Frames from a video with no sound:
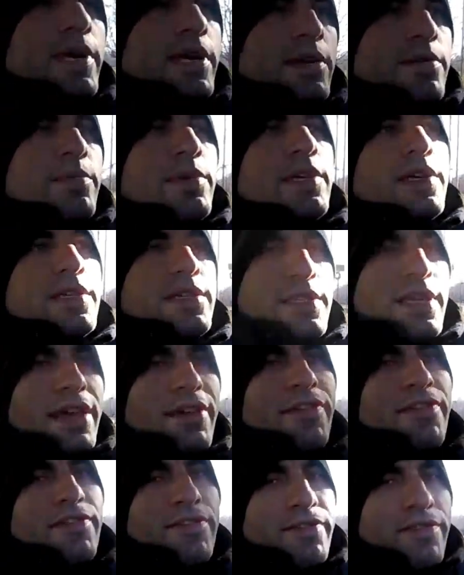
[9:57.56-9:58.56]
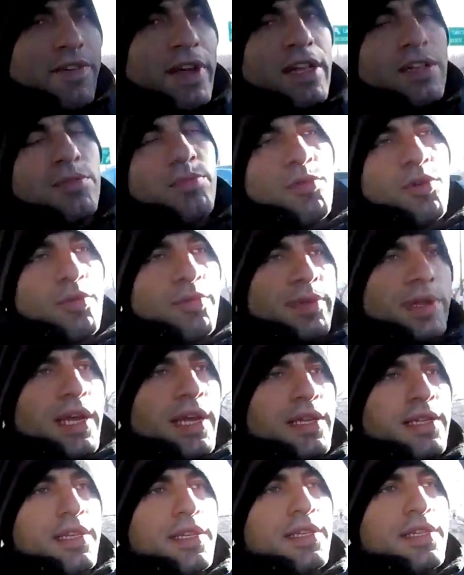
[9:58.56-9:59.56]
better because they felt more
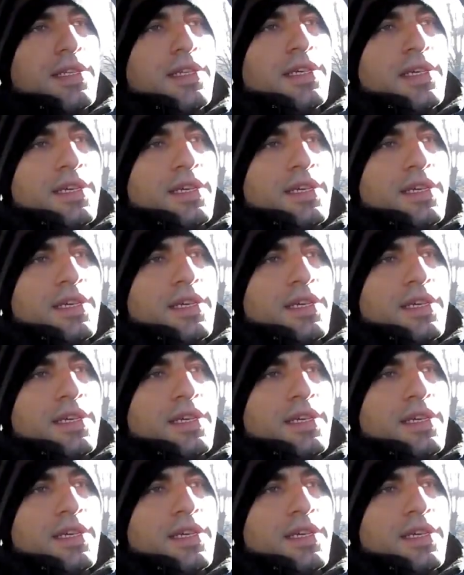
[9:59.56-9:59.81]
planted.